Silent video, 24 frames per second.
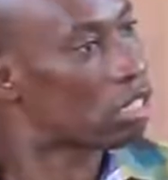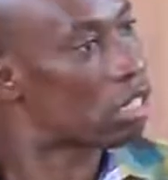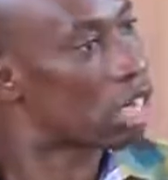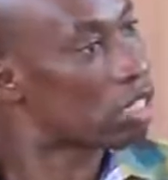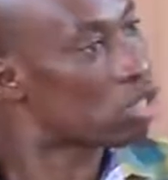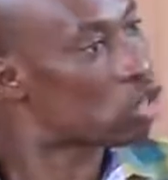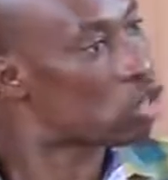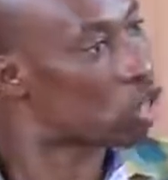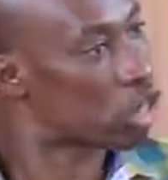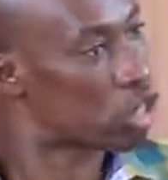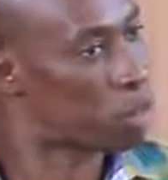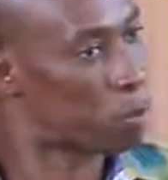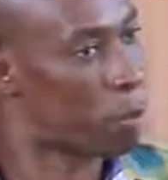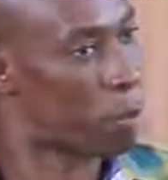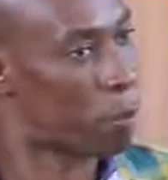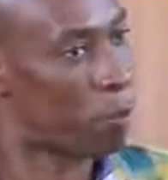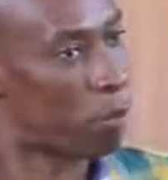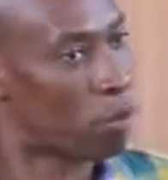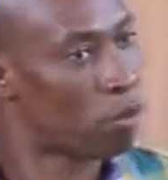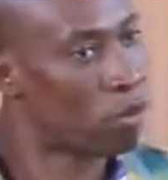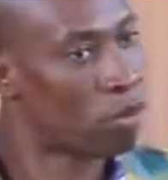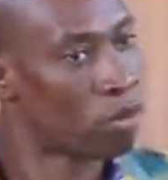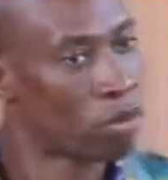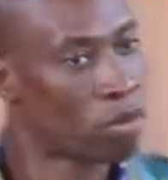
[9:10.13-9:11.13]
dangerous
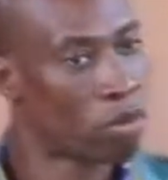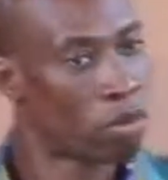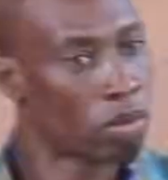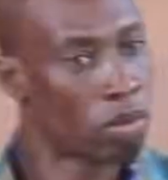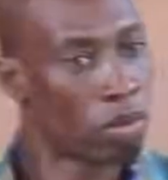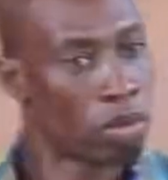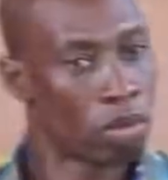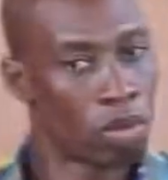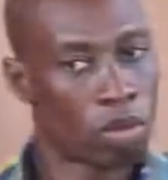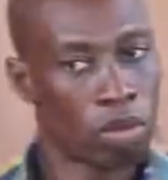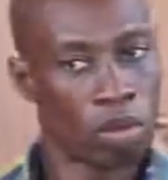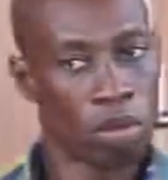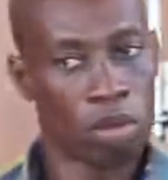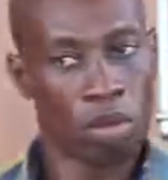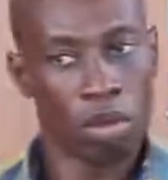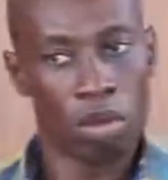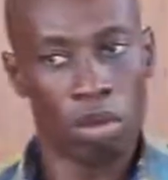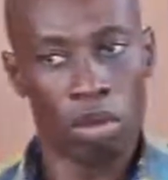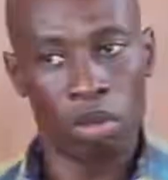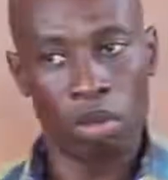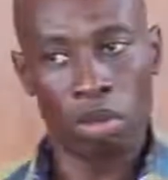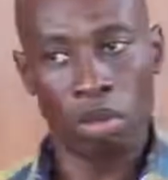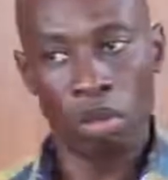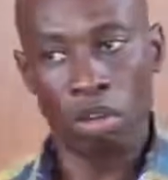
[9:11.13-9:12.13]
people.
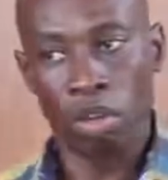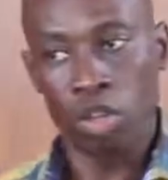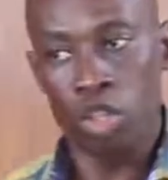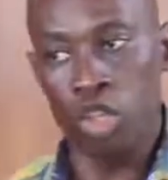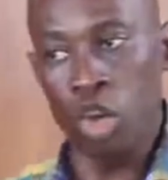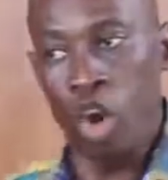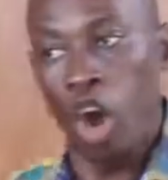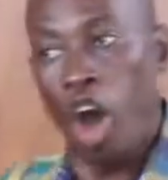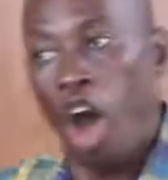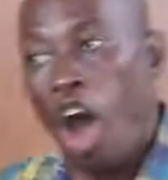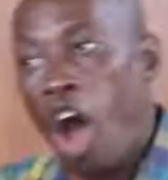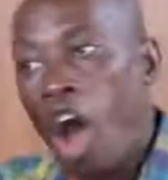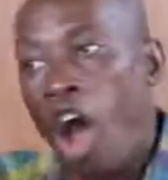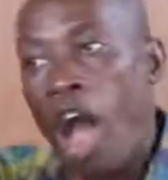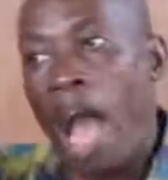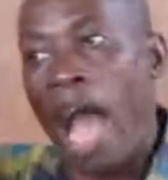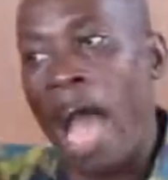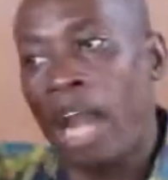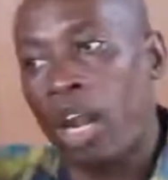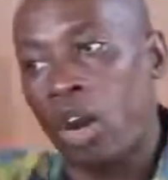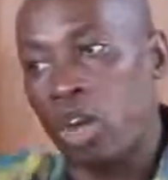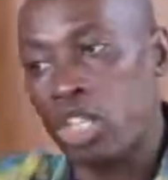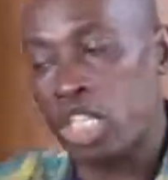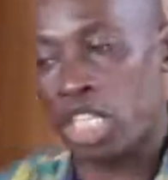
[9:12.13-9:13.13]
You all
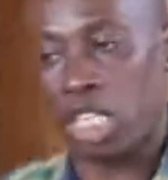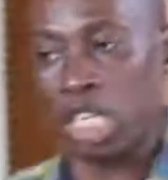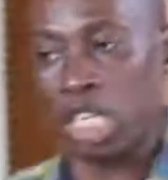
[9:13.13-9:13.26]
are not